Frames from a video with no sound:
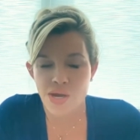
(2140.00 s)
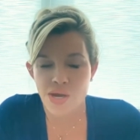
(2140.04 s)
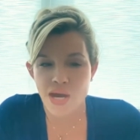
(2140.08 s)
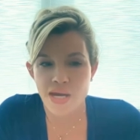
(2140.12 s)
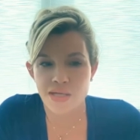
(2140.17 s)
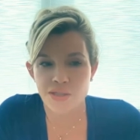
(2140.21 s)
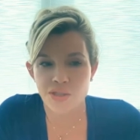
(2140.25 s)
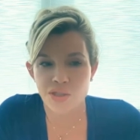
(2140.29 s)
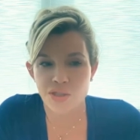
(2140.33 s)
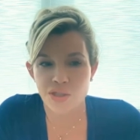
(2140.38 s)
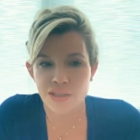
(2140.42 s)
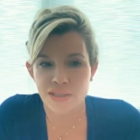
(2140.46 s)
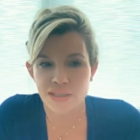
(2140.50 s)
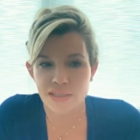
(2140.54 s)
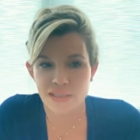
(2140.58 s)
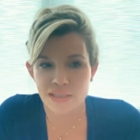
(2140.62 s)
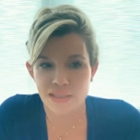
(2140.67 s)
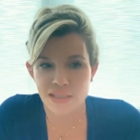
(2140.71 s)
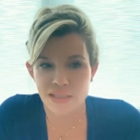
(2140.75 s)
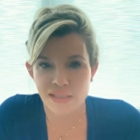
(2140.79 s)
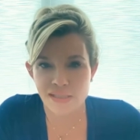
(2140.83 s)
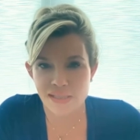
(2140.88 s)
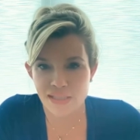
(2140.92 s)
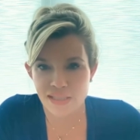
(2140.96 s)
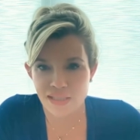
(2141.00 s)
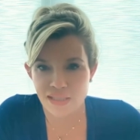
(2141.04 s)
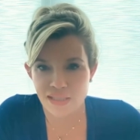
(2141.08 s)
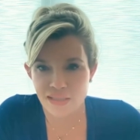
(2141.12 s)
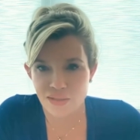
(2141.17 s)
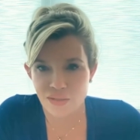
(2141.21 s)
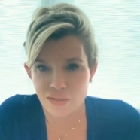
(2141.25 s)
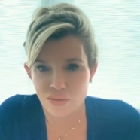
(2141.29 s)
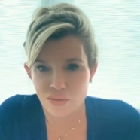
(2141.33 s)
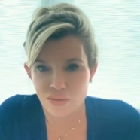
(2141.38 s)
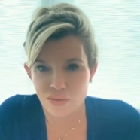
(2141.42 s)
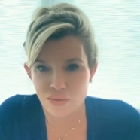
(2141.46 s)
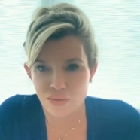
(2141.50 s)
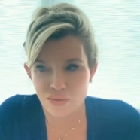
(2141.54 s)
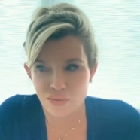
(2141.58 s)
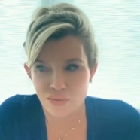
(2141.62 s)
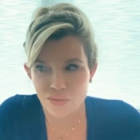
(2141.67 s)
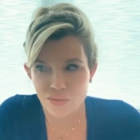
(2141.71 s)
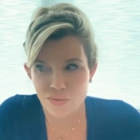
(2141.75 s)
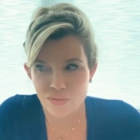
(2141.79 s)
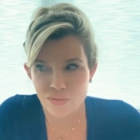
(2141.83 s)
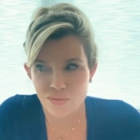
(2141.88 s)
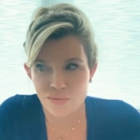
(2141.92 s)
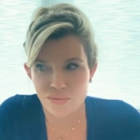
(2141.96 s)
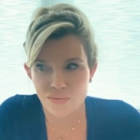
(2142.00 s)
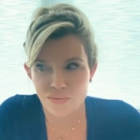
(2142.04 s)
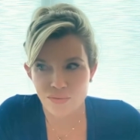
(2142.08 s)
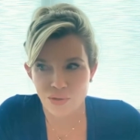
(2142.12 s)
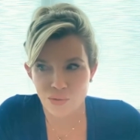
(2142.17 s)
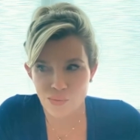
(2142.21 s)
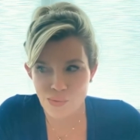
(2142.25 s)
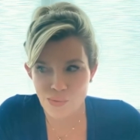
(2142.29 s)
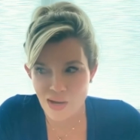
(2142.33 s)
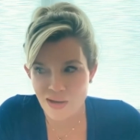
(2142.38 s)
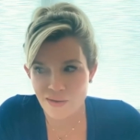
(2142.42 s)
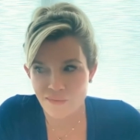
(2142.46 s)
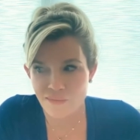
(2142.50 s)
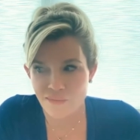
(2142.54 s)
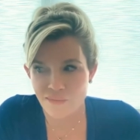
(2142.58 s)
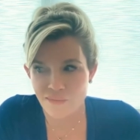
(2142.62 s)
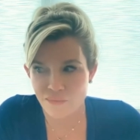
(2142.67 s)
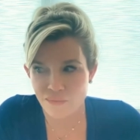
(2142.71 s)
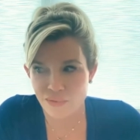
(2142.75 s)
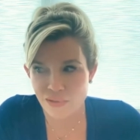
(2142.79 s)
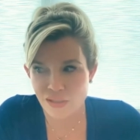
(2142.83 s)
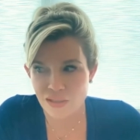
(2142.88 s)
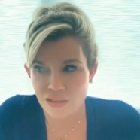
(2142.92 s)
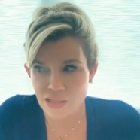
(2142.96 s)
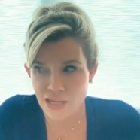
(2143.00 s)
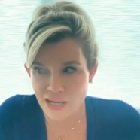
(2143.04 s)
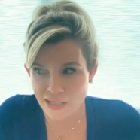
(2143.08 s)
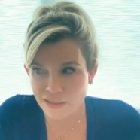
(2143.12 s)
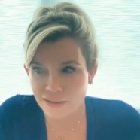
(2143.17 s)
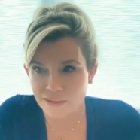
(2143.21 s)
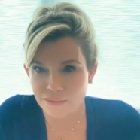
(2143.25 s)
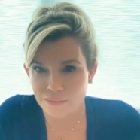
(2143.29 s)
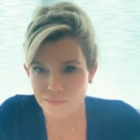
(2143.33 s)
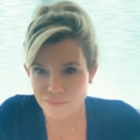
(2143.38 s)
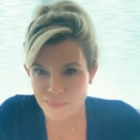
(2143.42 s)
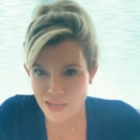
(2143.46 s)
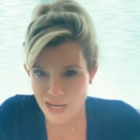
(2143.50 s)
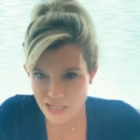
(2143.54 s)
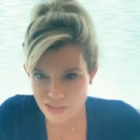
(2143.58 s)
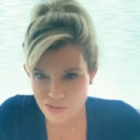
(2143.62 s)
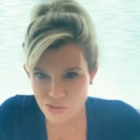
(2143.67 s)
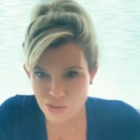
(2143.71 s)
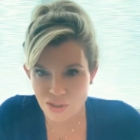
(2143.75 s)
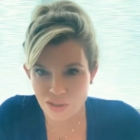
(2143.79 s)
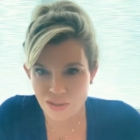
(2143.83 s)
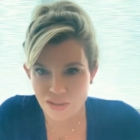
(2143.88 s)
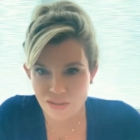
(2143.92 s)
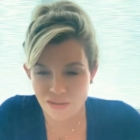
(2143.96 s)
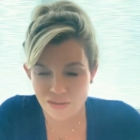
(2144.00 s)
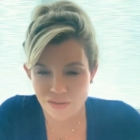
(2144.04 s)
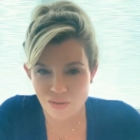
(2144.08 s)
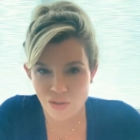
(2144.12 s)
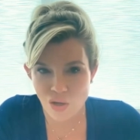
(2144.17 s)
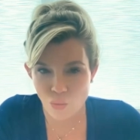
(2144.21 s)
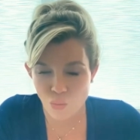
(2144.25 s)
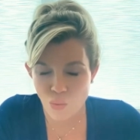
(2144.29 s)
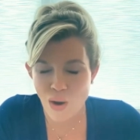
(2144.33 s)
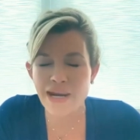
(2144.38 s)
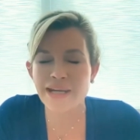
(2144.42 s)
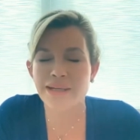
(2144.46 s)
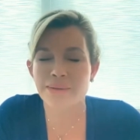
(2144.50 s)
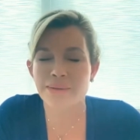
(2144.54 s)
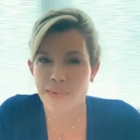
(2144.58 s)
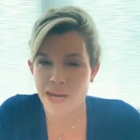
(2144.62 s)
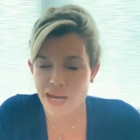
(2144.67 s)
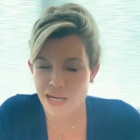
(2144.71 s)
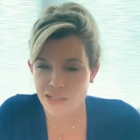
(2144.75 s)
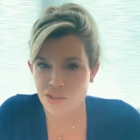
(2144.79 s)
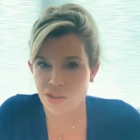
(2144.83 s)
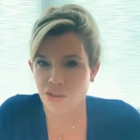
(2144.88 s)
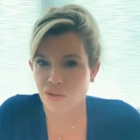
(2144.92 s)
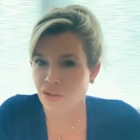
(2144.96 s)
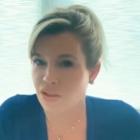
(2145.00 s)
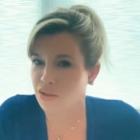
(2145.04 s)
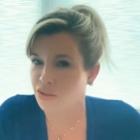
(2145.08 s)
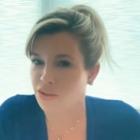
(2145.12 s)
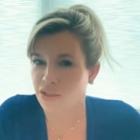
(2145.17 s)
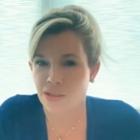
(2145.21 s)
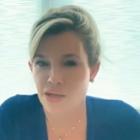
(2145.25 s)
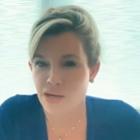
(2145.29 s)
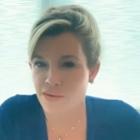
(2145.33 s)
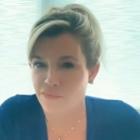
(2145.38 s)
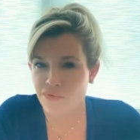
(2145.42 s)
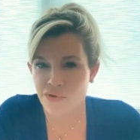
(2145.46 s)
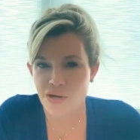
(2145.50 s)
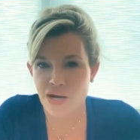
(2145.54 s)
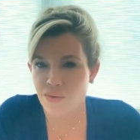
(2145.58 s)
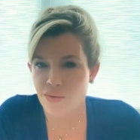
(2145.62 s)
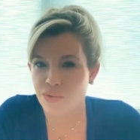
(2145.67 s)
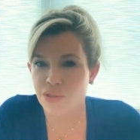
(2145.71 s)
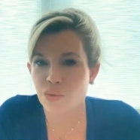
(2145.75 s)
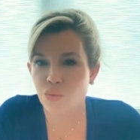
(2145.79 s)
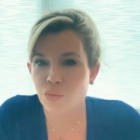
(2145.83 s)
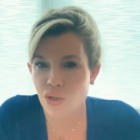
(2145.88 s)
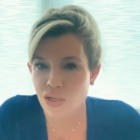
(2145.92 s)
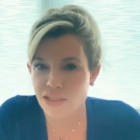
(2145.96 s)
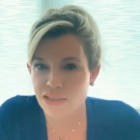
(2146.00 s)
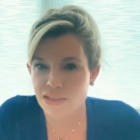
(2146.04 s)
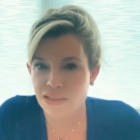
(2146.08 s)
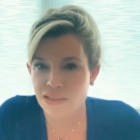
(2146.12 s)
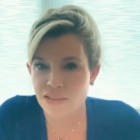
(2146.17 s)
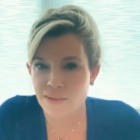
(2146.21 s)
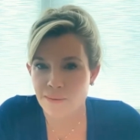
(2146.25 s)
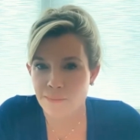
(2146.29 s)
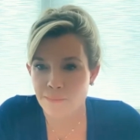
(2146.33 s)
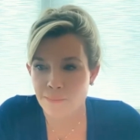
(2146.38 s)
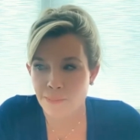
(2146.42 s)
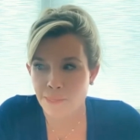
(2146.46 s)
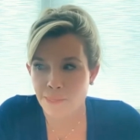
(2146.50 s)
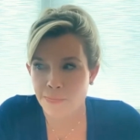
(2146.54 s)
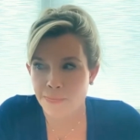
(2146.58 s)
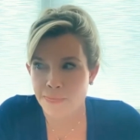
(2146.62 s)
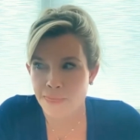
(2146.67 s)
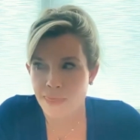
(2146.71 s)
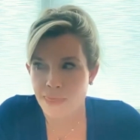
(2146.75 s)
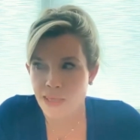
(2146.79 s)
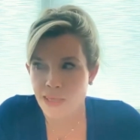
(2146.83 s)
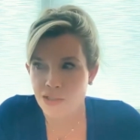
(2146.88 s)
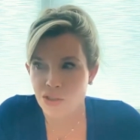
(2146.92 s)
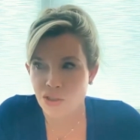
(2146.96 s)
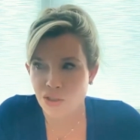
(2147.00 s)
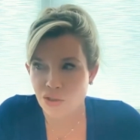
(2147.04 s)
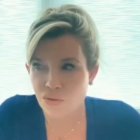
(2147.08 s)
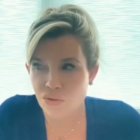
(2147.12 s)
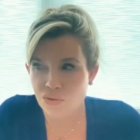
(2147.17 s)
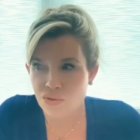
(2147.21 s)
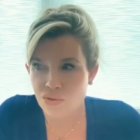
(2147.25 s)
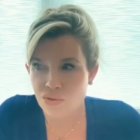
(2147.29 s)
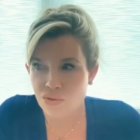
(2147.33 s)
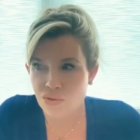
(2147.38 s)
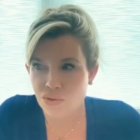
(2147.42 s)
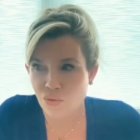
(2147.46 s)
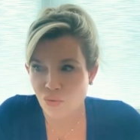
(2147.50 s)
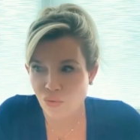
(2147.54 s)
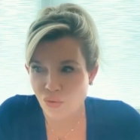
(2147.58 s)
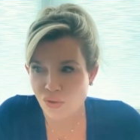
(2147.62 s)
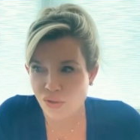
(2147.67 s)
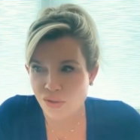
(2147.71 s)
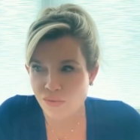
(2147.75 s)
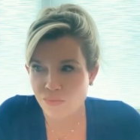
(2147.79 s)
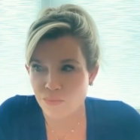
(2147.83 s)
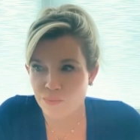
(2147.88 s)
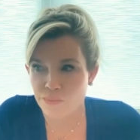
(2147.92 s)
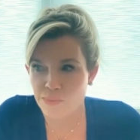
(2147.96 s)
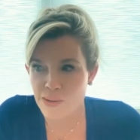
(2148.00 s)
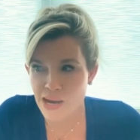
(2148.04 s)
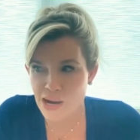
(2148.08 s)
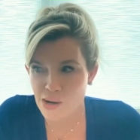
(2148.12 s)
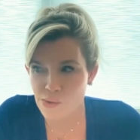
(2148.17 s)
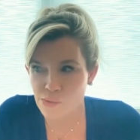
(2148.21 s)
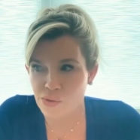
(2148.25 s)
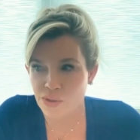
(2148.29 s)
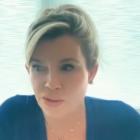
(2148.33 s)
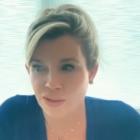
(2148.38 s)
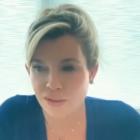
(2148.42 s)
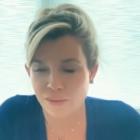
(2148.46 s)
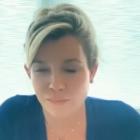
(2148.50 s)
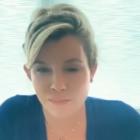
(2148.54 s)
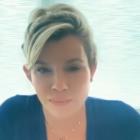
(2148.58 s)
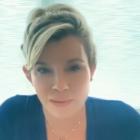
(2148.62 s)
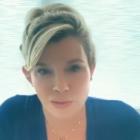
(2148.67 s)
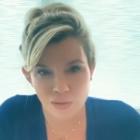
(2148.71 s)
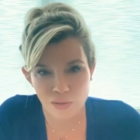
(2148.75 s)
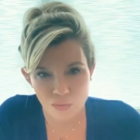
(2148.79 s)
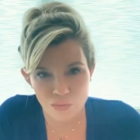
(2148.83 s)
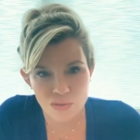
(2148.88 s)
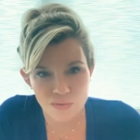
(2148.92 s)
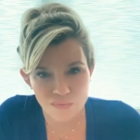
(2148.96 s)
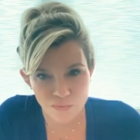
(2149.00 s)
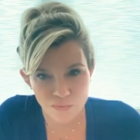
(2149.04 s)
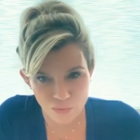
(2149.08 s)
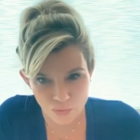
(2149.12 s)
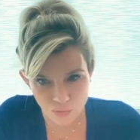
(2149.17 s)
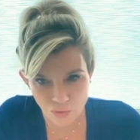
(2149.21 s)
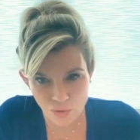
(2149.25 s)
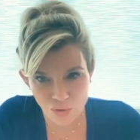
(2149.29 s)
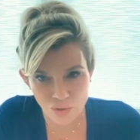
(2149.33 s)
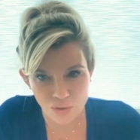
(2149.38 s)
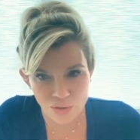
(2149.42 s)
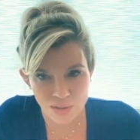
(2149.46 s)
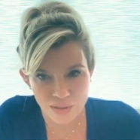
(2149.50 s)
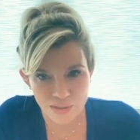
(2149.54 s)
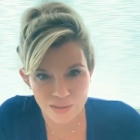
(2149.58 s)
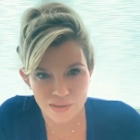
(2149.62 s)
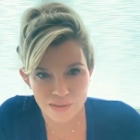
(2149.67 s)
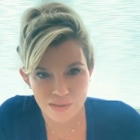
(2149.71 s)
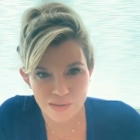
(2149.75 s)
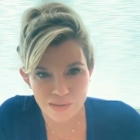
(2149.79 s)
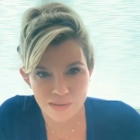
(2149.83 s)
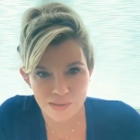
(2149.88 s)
And she said, "Nadine, you have a white magic. I think I forgot what it was." She goes, "Your power can be used for good."